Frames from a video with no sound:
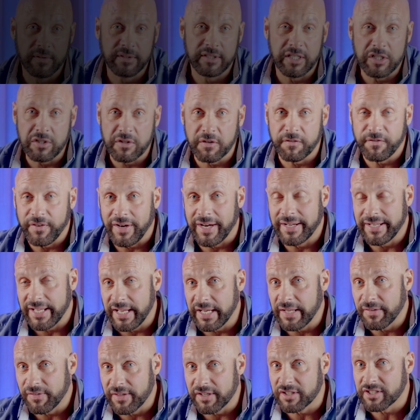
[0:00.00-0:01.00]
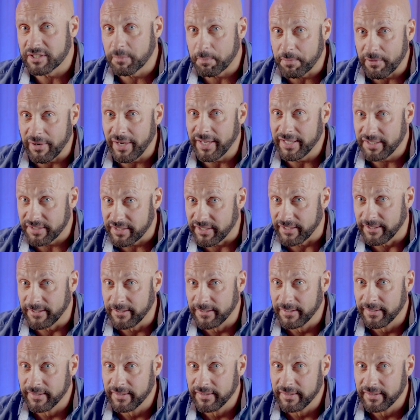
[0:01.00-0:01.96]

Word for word: Did you find any of this surprising?